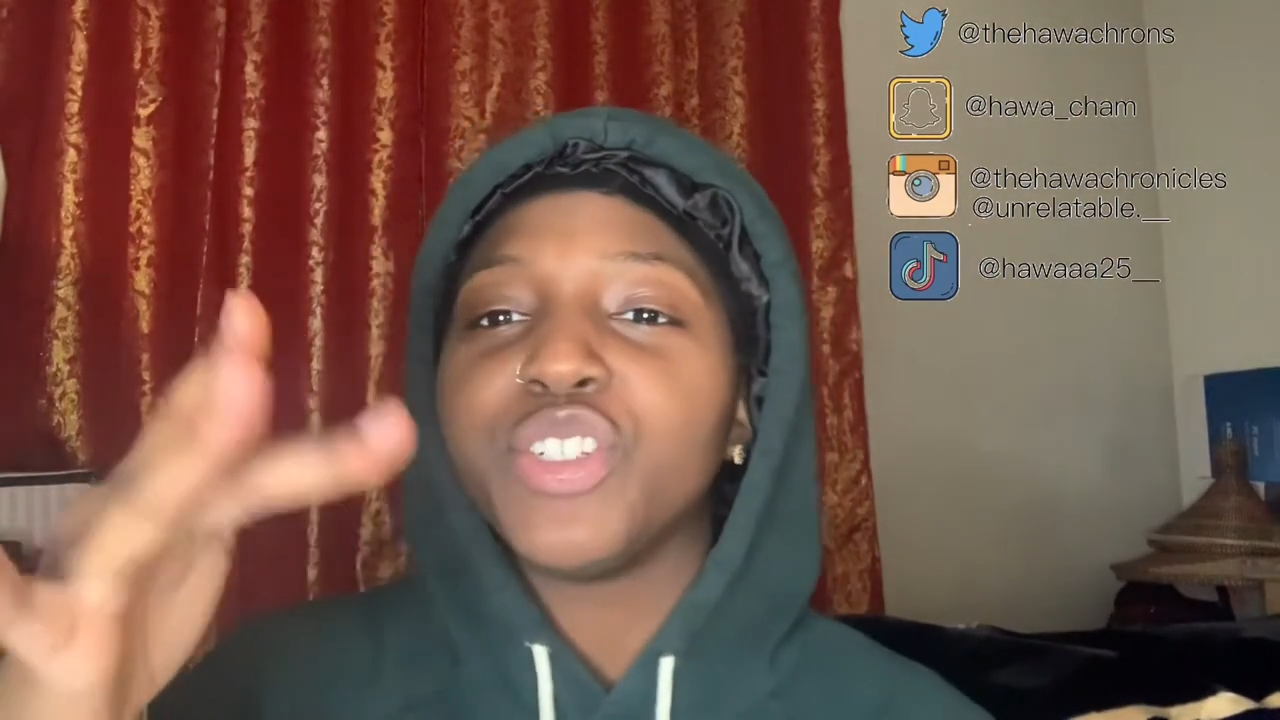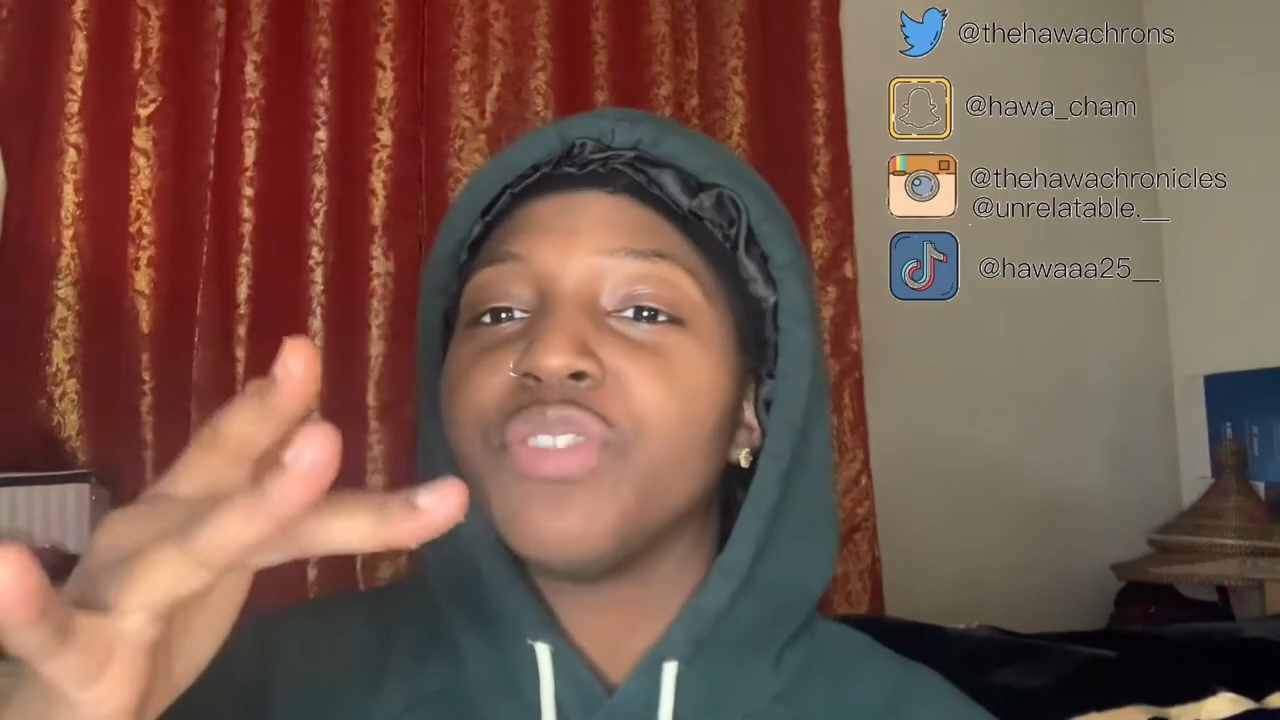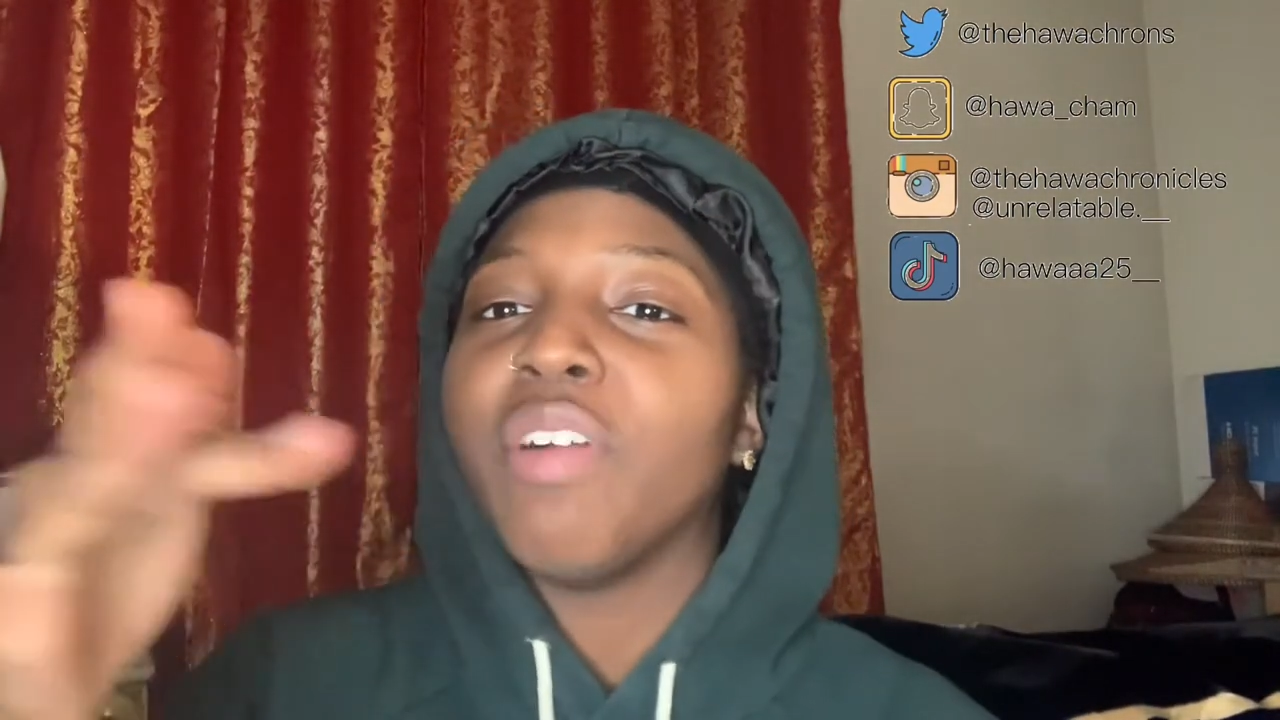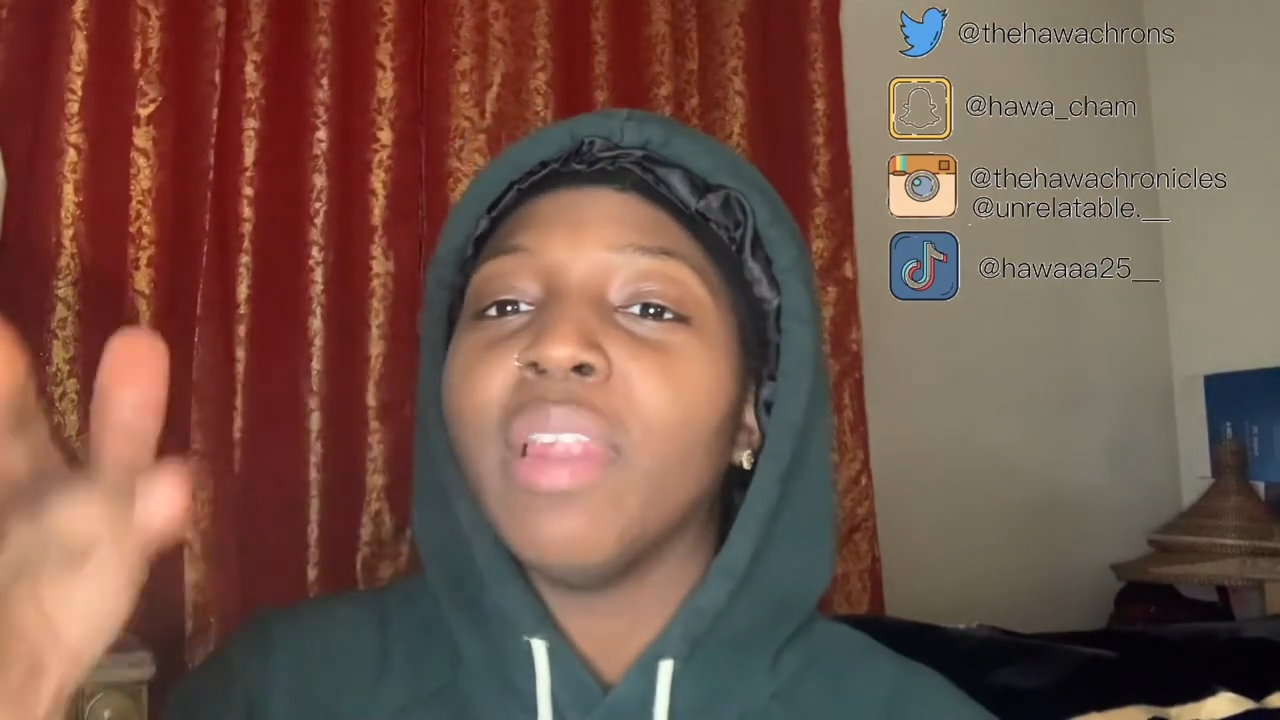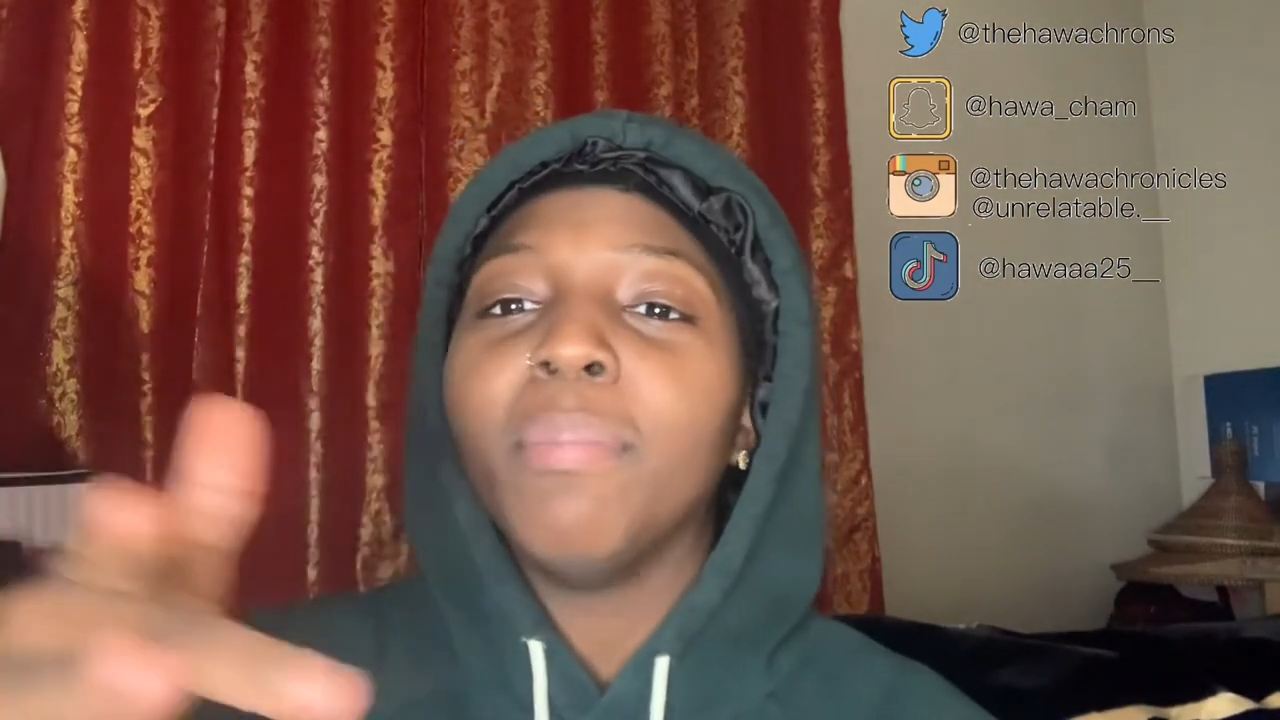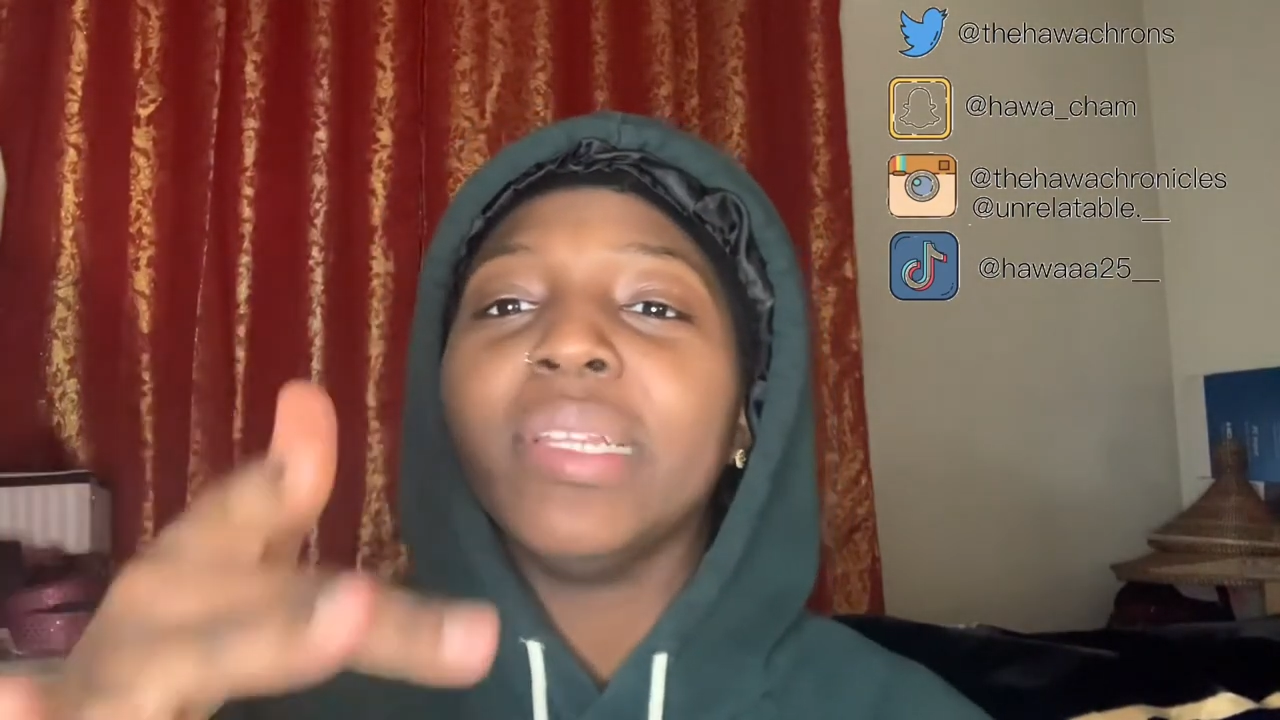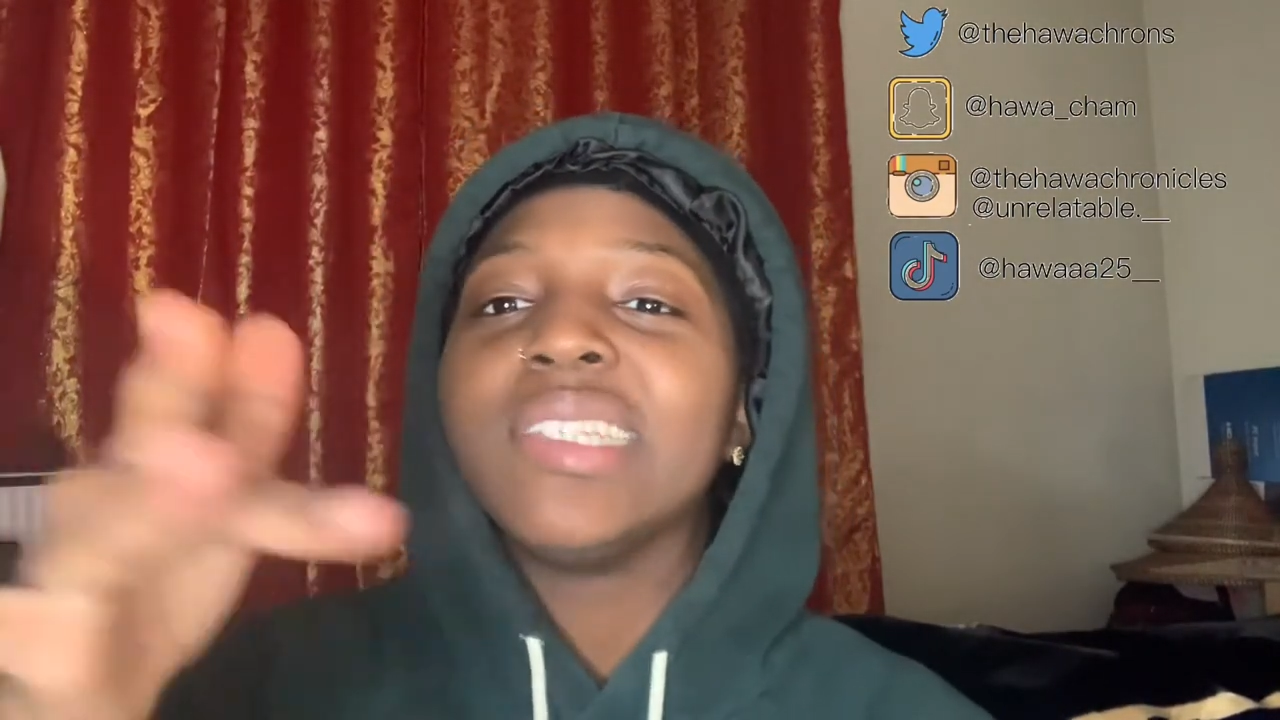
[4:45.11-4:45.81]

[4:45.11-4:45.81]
development